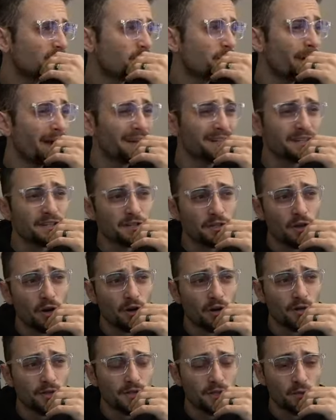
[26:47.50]
Magnus
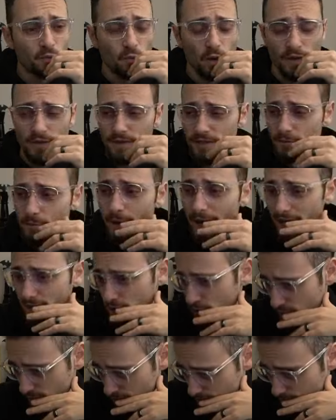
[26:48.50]
Carlsen won this
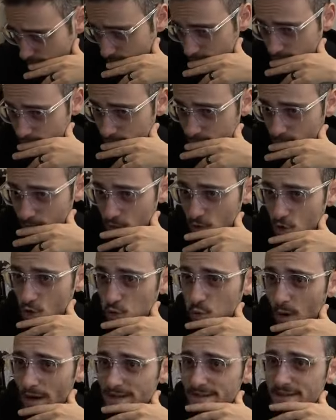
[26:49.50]
match
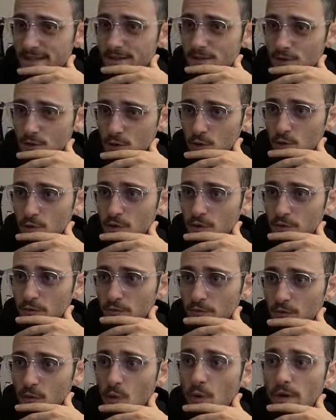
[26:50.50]
twenty-two to
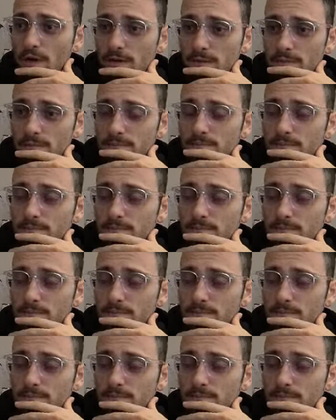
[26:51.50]
four.